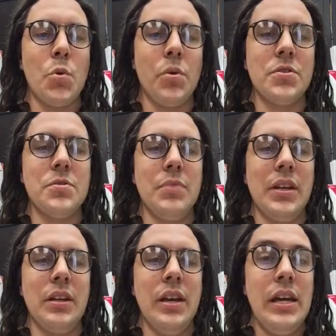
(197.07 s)
or to
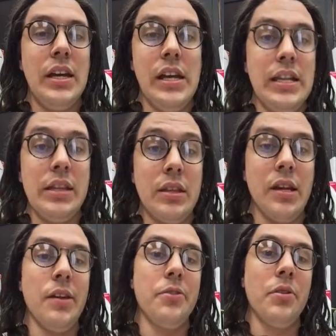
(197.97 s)
be
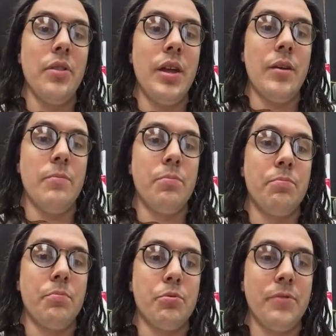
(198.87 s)
anything other than
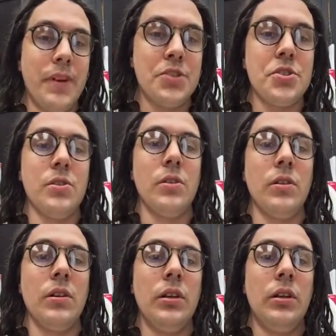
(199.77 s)

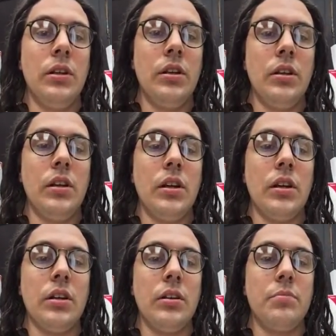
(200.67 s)
professional
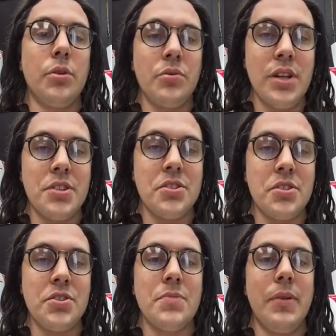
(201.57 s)

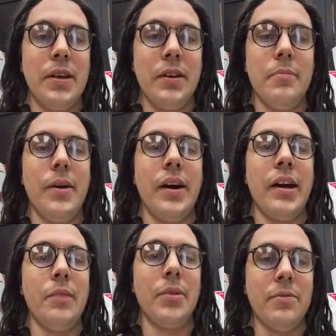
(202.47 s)
protesters paid
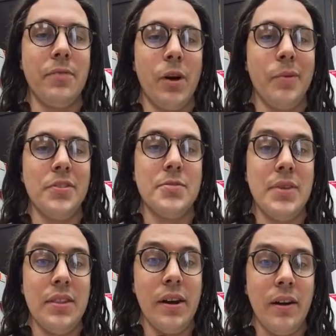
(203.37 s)
by Big Pharma to
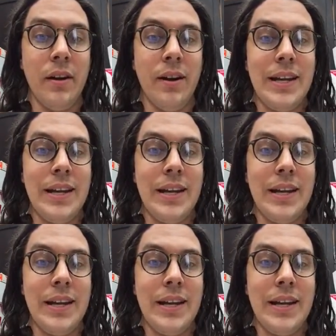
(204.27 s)
be there.